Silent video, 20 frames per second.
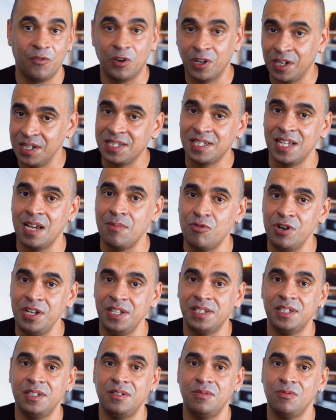For this same
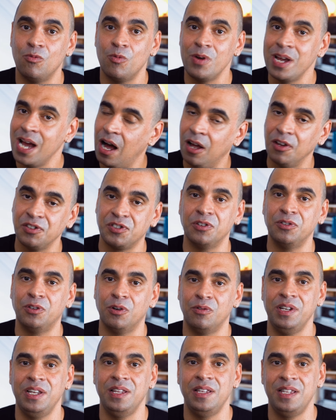reason, we also
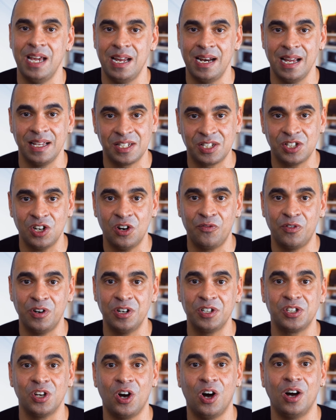don't need DNS
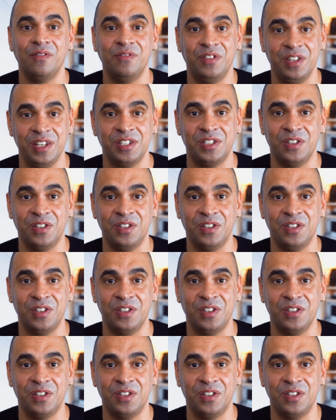servers on these